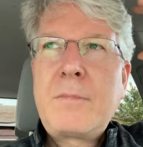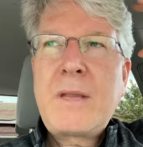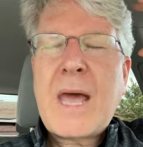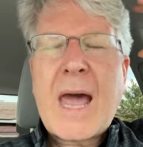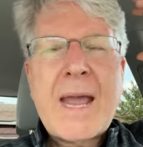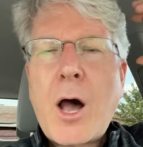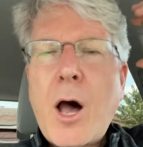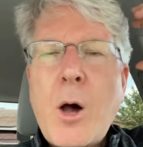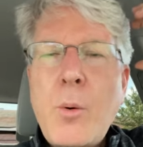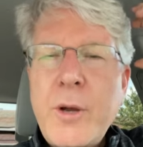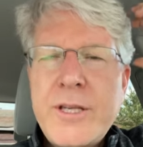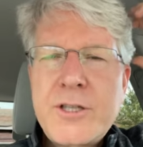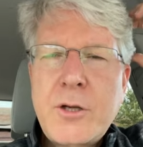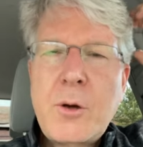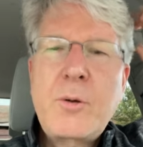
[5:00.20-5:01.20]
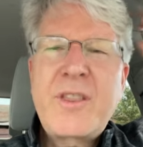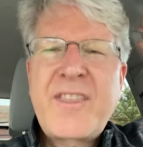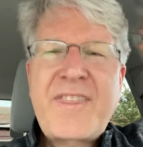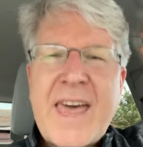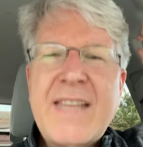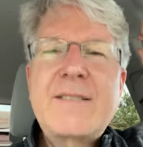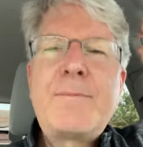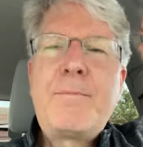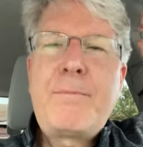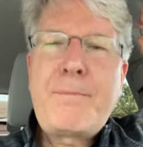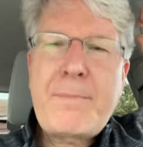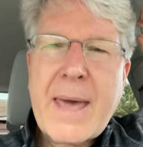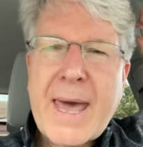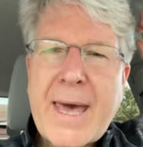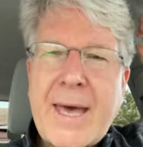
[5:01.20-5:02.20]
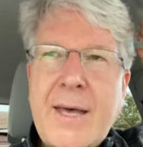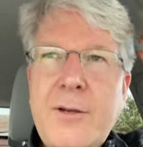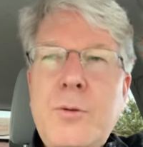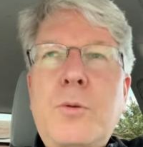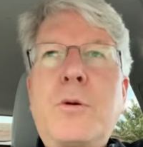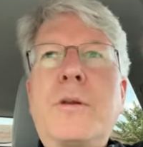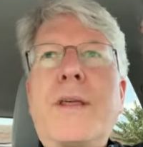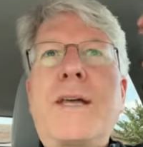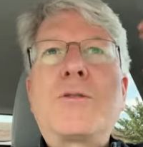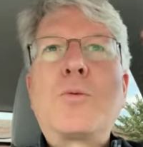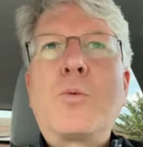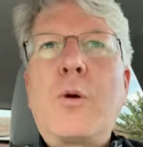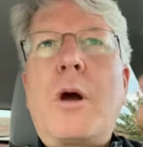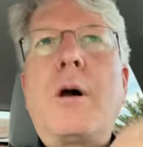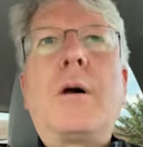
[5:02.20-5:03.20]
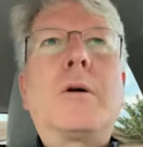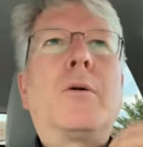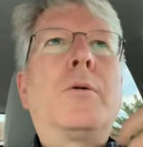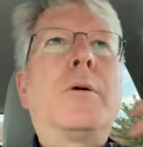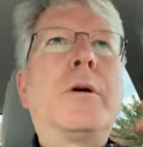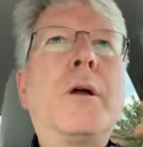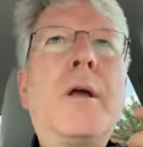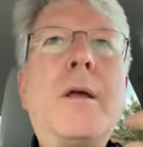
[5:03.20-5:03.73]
I always know that that's bad or that's wrong or